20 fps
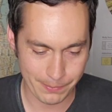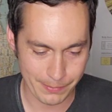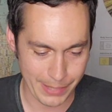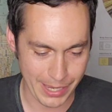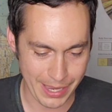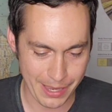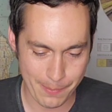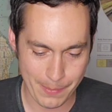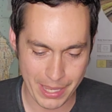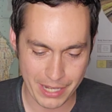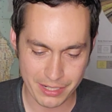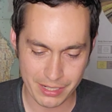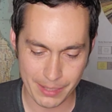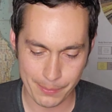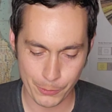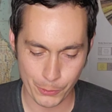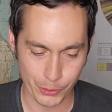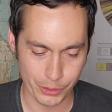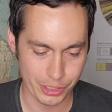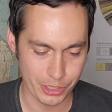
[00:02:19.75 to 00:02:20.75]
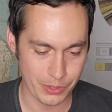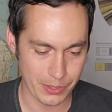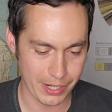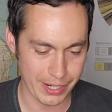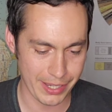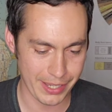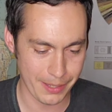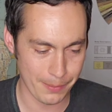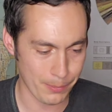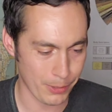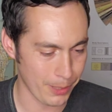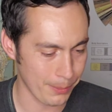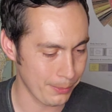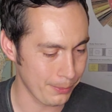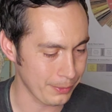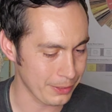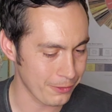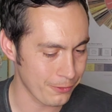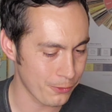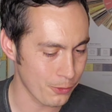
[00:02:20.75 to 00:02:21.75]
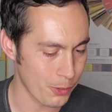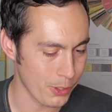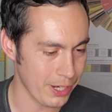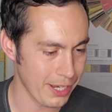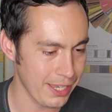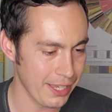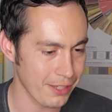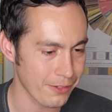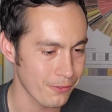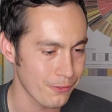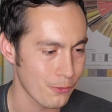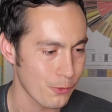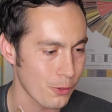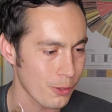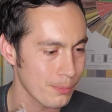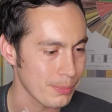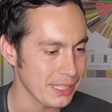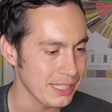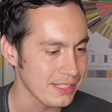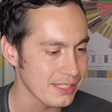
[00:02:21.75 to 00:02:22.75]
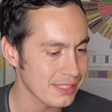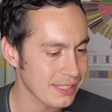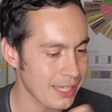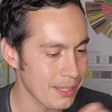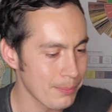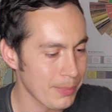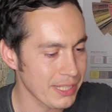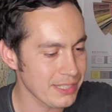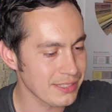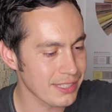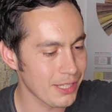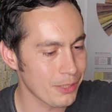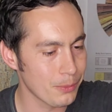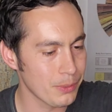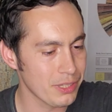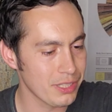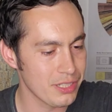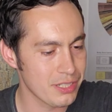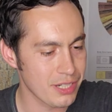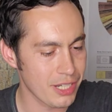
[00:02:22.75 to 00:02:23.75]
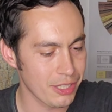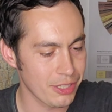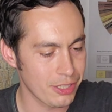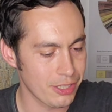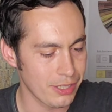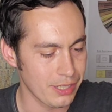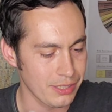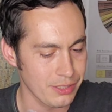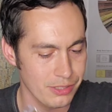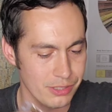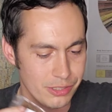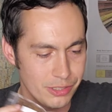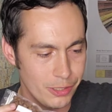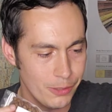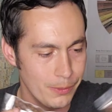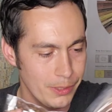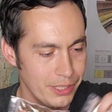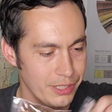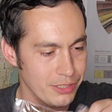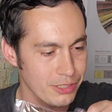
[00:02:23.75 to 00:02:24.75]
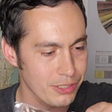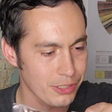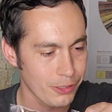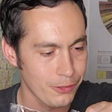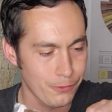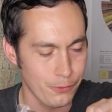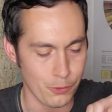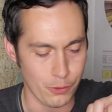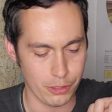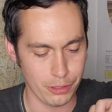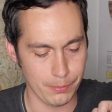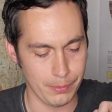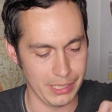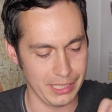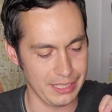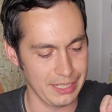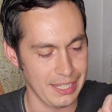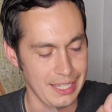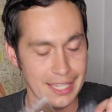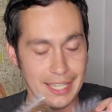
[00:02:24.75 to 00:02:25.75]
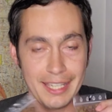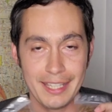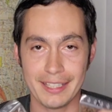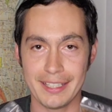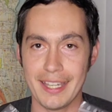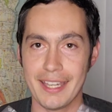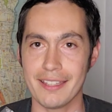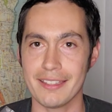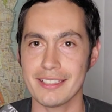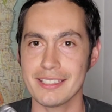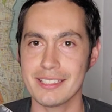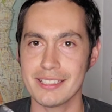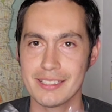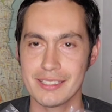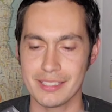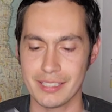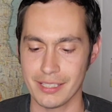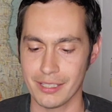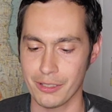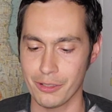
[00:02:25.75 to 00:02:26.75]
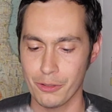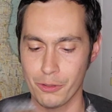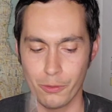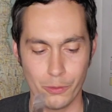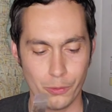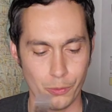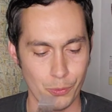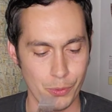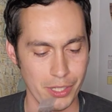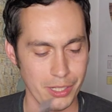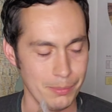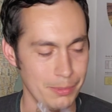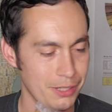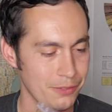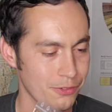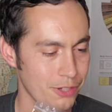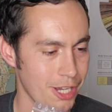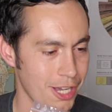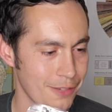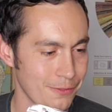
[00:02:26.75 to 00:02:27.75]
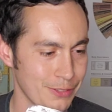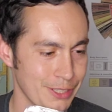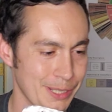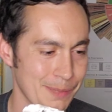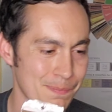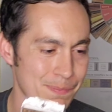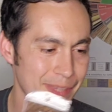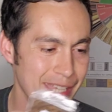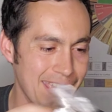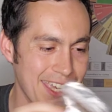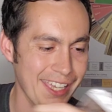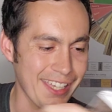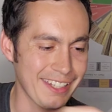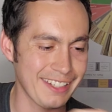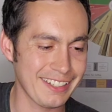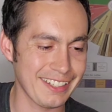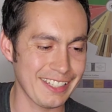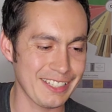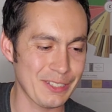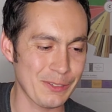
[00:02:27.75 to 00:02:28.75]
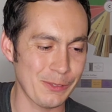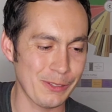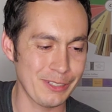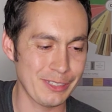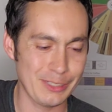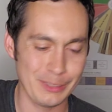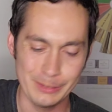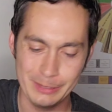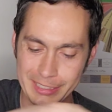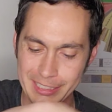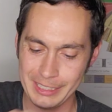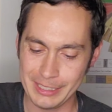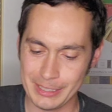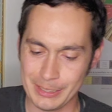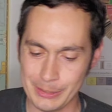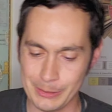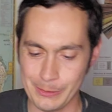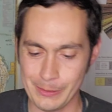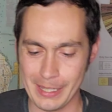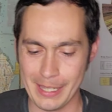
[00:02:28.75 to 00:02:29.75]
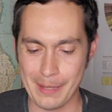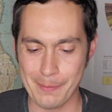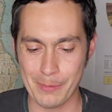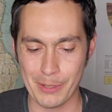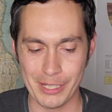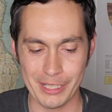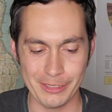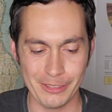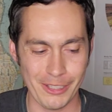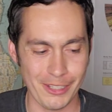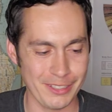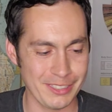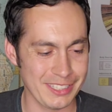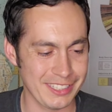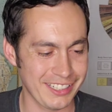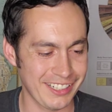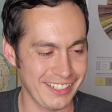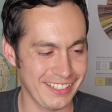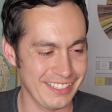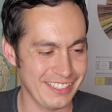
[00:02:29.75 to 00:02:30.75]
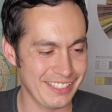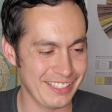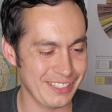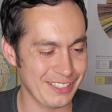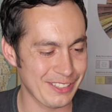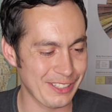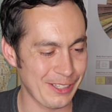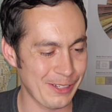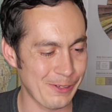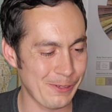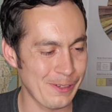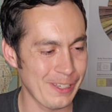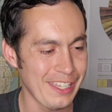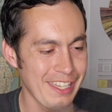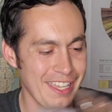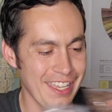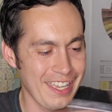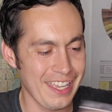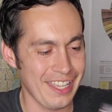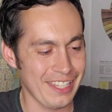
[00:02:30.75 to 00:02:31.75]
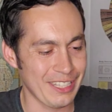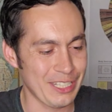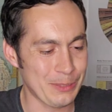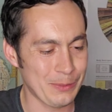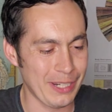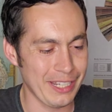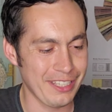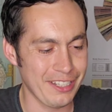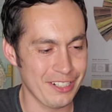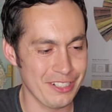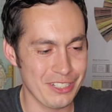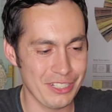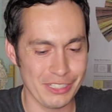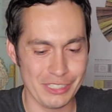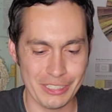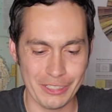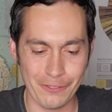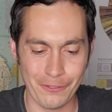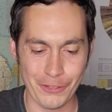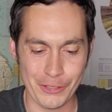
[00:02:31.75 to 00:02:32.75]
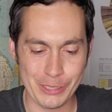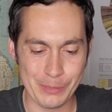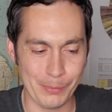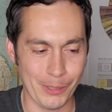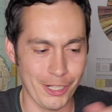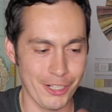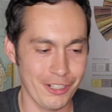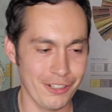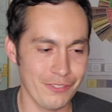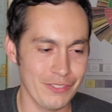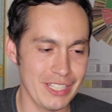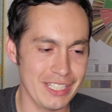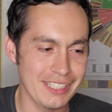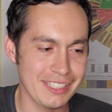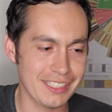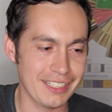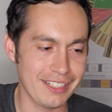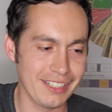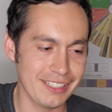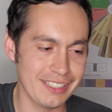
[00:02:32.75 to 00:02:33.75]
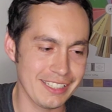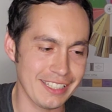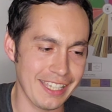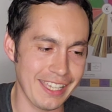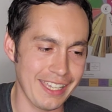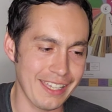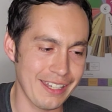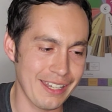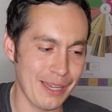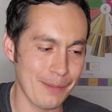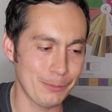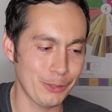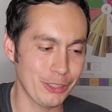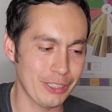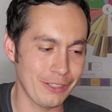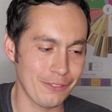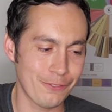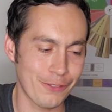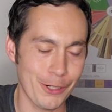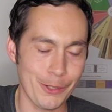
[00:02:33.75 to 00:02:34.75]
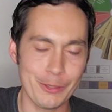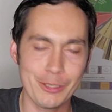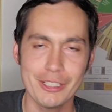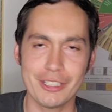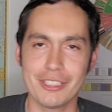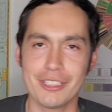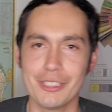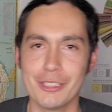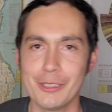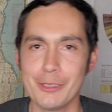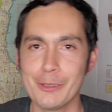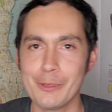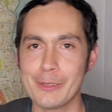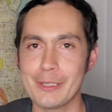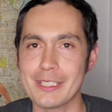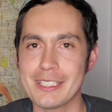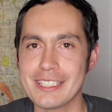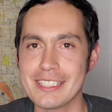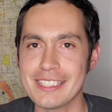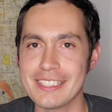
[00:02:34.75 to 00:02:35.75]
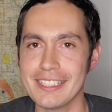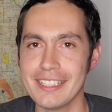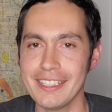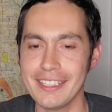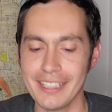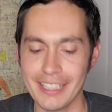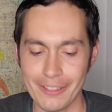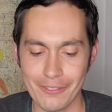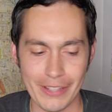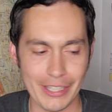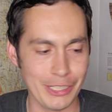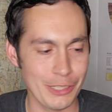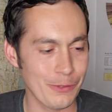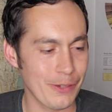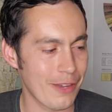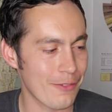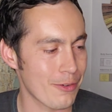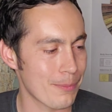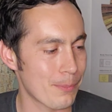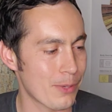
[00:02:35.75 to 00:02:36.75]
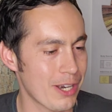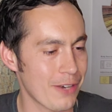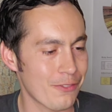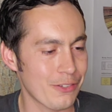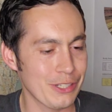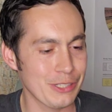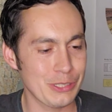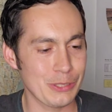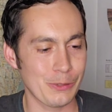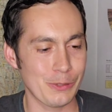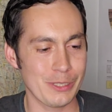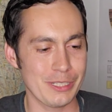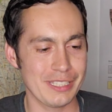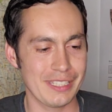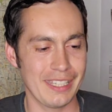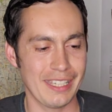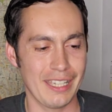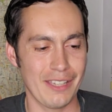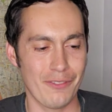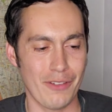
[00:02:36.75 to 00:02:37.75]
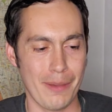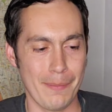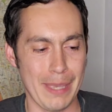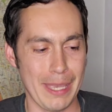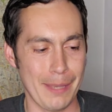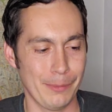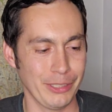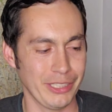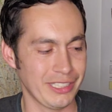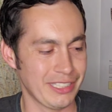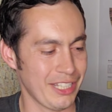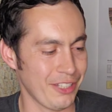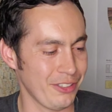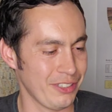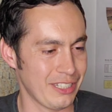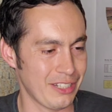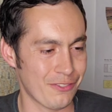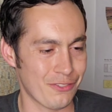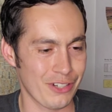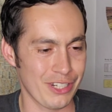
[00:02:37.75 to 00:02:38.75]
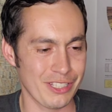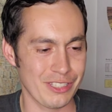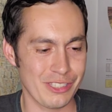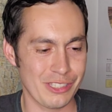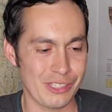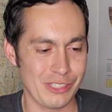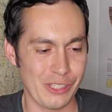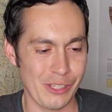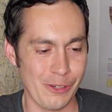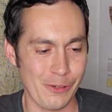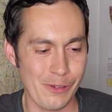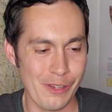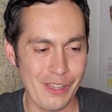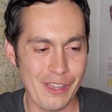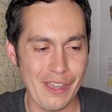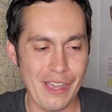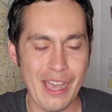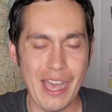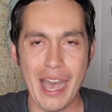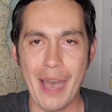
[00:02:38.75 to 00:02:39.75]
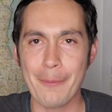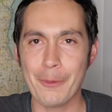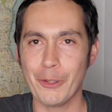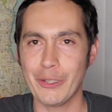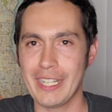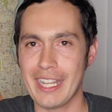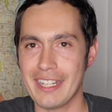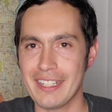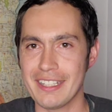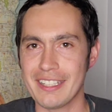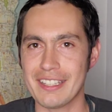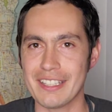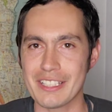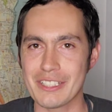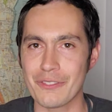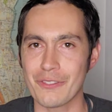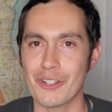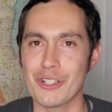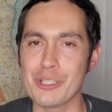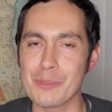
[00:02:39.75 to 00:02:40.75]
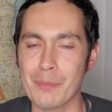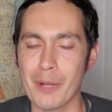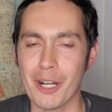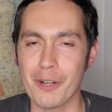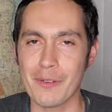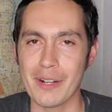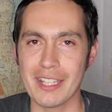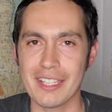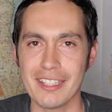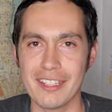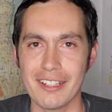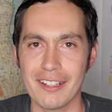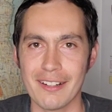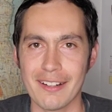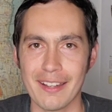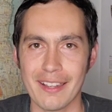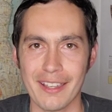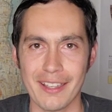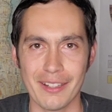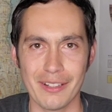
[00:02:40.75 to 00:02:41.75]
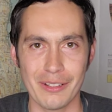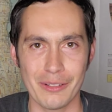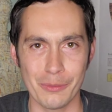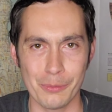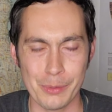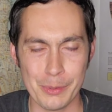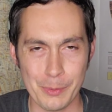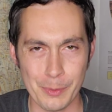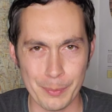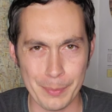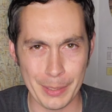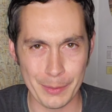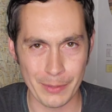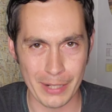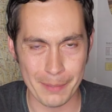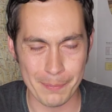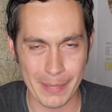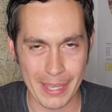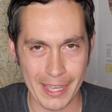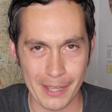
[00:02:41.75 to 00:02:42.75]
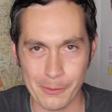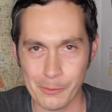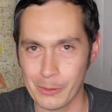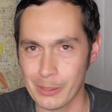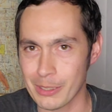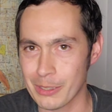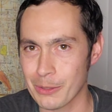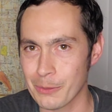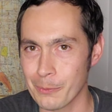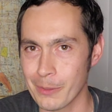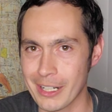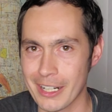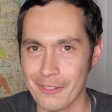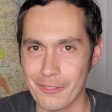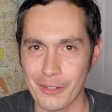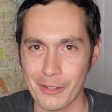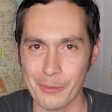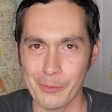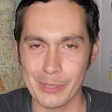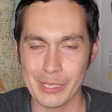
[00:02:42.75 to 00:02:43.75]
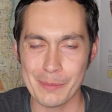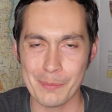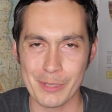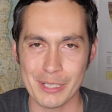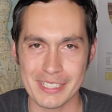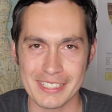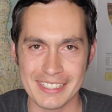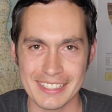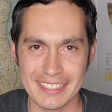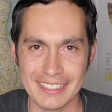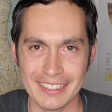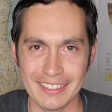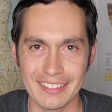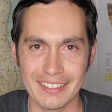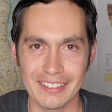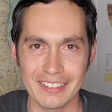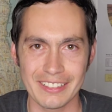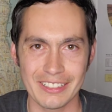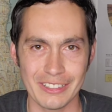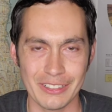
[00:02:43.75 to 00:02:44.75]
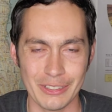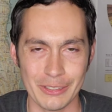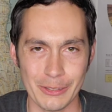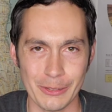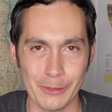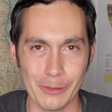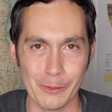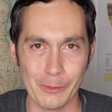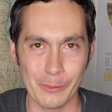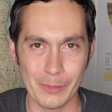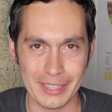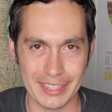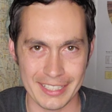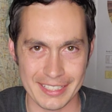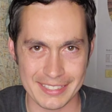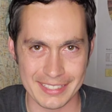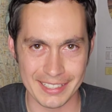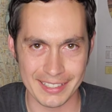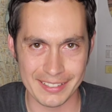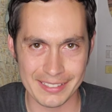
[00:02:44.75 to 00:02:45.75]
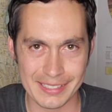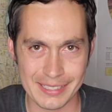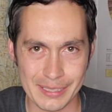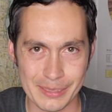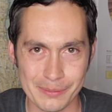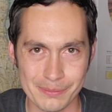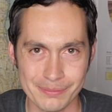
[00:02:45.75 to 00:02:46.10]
I imagine I'm going to try probably 4A and 4B side by side with each other and so on and so forth. But yeah, this is uh, quite a bit of coffee and it's going to lead to a pretty long series. So this right here is just the first part of this series and I'm looking forward to seeing if I do have a preference or seeing if I'm able to tell the difference. So I'm going to end this first part right here and we will be right back with whatever we proceed to do with this series.